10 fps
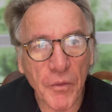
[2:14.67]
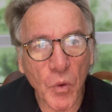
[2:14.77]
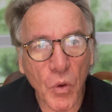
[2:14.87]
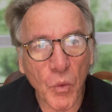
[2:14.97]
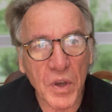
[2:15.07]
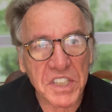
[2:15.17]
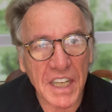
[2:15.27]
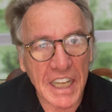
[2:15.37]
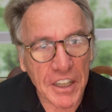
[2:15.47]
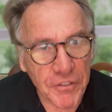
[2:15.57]
was
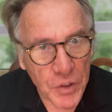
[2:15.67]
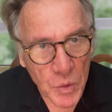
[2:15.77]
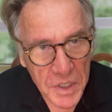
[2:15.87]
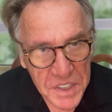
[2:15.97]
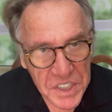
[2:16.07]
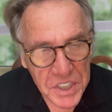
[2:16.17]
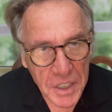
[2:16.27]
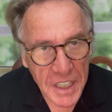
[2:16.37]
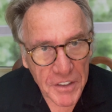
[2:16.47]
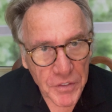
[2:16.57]
an influenced
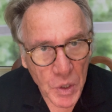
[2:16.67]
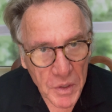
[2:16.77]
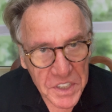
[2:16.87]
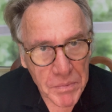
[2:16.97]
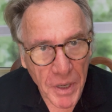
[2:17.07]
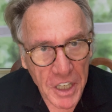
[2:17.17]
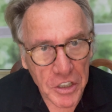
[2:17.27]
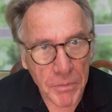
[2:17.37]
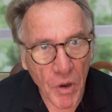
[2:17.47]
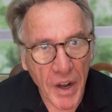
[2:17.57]
by a
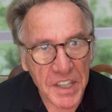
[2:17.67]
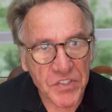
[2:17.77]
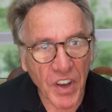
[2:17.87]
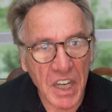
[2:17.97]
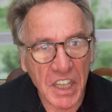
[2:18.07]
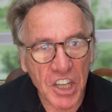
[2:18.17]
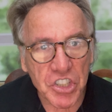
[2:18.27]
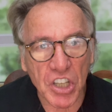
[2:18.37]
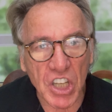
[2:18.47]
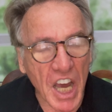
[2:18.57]
human rights
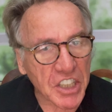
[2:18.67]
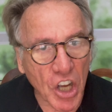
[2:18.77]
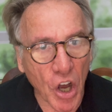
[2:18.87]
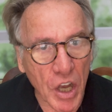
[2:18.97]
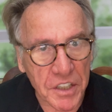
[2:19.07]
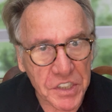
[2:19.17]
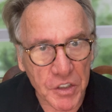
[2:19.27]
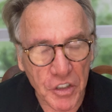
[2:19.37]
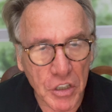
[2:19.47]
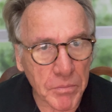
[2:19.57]
violation, not caused. So
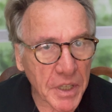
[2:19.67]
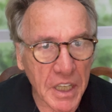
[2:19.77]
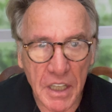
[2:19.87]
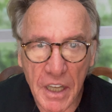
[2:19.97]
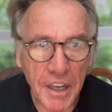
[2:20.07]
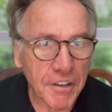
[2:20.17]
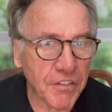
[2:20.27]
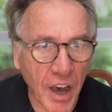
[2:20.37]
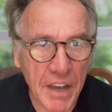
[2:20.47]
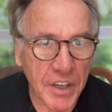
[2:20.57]
there could be
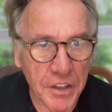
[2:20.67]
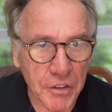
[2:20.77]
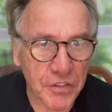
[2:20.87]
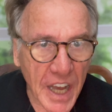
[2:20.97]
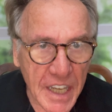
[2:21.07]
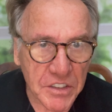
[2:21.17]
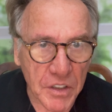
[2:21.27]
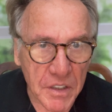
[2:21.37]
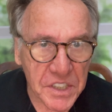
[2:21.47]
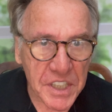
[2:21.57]
5 other
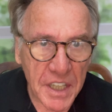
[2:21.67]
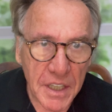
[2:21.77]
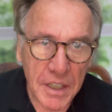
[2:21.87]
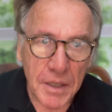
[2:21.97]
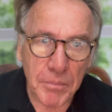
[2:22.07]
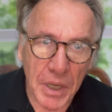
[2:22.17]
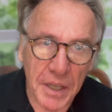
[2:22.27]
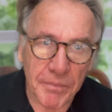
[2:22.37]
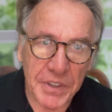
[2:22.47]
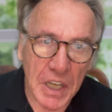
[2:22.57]
factors,
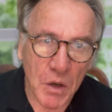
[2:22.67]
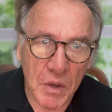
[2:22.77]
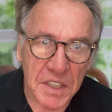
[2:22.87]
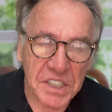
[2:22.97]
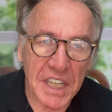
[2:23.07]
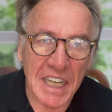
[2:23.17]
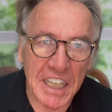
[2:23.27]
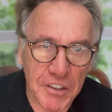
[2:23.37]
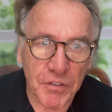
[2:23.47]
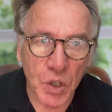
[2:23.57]
but there was an
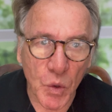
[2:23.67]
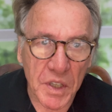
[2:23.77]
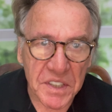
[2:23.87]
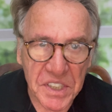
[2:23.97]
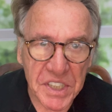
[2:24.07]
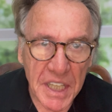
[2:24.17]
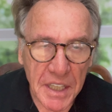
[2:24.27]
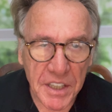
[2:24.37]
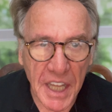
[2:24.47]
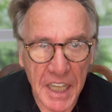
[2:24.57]
influence
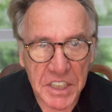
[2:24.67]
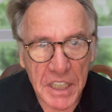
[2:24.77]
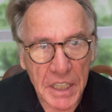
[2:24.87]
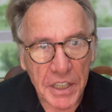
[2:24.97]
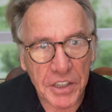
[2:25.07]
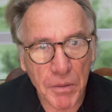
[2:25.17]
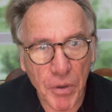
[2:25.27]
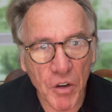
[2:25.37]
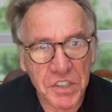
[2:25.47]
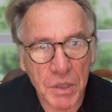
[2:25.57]
that the
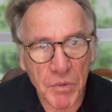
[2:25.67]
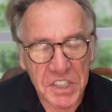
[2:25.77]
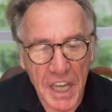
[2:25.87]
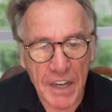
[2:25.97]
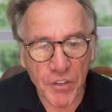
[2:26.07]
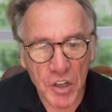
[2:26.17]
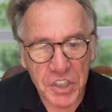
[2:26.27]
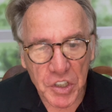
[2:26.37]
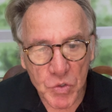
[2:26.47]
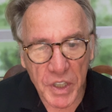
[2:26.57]
person was
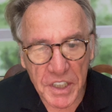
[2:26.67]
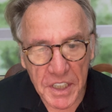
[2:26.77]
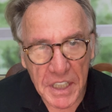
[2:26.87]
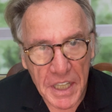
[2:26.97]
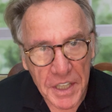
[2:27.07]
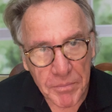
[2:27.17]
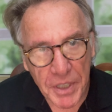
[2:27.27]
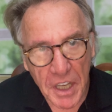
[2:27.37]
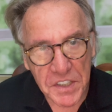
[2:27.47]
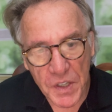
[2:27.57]
adversely treated
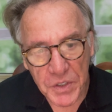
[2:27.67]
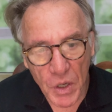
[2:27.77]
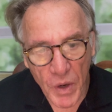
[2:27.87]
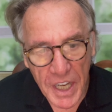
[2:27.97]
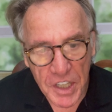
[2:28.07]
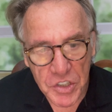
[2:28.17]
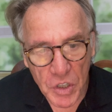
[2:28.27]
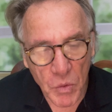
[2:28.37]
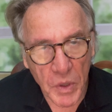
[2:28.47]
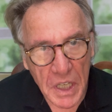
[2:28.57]
because of their age
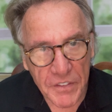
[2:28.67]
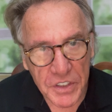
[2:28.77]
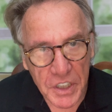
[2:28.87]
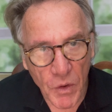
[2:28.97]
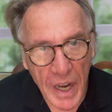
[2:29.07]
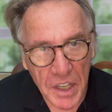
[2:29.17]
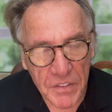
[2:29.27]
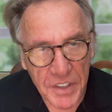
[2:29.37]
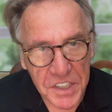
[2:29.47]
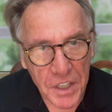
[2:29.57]
or whatever the ground
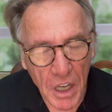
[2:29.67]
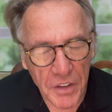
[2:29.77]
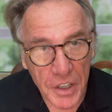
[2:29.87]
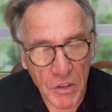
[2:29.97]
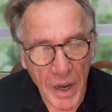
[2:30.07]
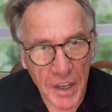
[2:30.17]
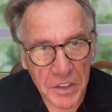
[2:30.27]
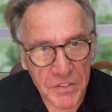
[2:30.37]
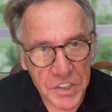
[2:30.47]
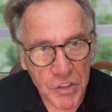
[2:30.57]

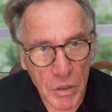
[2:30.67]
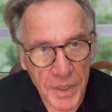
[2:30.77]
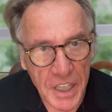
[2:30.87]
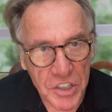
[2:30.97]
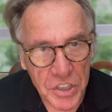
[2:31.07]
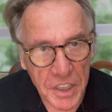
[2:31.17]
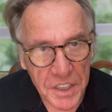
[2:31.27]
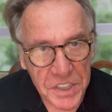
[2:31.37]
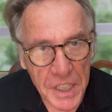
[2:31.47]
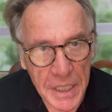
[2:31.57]
of discrimination
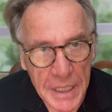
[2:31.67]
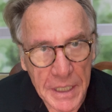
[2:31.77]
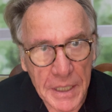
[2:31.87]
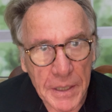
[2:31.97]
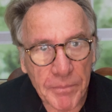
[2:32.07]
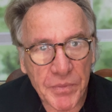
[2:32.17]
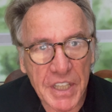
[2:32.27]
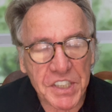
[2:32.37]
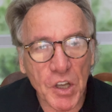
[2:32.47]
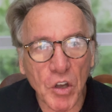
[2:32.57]
is.
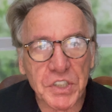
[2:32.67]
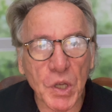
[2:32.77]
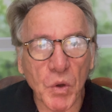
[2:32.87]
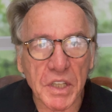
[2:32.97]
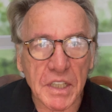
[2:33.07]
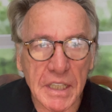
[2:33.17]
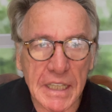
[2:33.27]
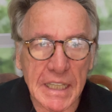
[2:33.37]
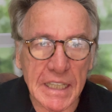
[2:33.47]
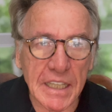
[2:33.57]
This also on
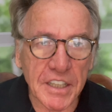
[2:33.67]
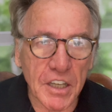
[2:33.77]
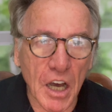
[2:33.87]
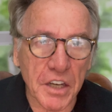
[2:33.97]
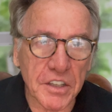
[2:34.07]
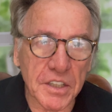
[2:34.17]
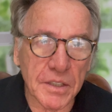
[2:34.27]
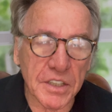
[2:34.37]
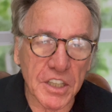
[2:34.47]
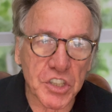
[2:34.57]
the
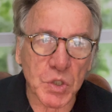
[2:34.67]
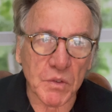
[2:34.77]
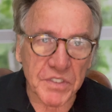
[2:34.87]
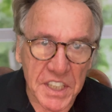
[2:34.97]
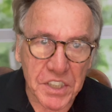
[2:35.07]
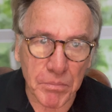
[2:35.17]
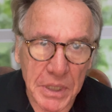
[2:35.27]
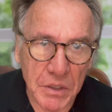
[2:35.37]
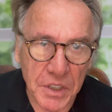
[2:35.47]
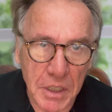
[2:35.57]
issue of
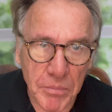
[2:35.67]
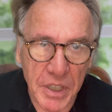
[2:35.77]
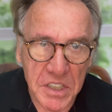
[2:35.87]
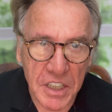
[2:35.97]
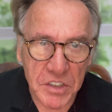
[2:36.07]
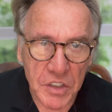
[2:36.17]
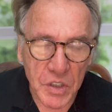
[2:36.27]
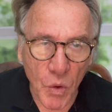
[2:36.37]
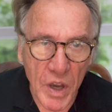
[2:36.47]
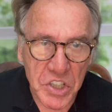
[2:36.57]
disability brings into
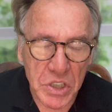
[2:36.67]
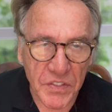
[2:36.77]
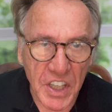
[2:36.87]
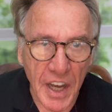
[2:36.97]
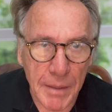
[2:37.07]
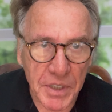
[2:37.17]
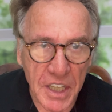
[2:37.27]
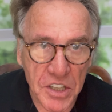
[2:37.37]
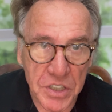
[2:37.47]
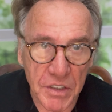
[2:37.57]
the question of
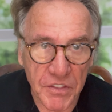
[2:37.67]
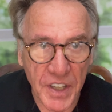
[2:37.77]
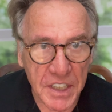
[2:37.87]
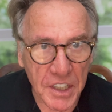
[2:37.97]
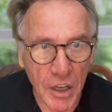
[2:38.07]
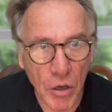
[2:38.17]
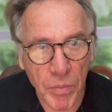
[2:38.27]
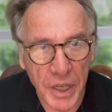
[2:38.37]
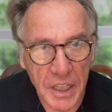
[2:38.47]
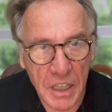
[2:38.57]
accommodation. In fact, they all
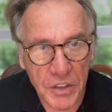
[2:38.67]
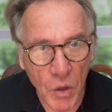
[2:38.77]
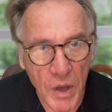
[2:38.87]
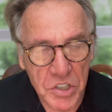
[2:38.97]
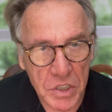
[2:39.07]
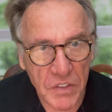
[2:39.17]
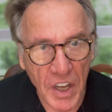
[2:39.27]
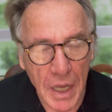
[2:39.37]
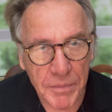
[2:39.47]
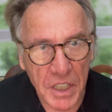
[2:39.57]
bring into the question of
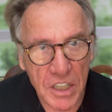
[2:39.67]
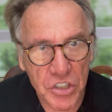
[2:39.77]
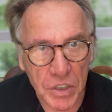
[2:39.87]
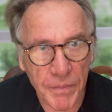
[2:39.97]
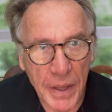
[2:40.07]
accommodation,